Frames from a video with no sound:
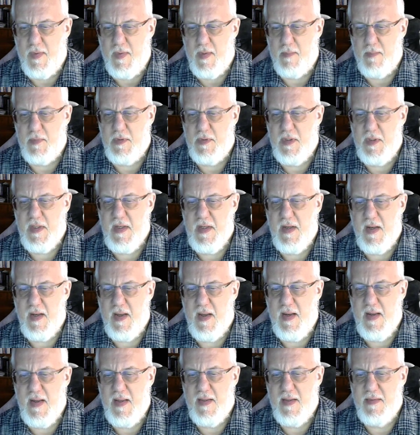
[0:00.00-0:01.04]
Clicking
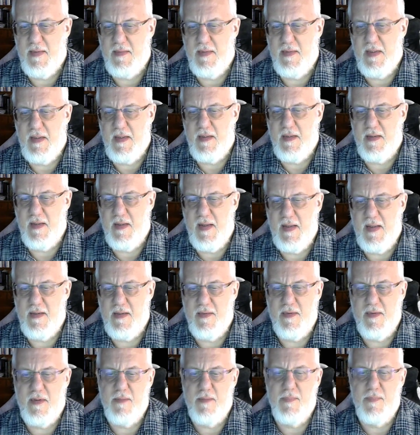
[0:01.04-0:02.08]
ahead, getting ahead of
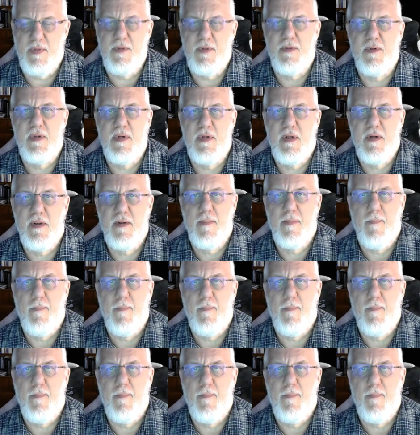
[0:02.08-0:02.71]
the computer here.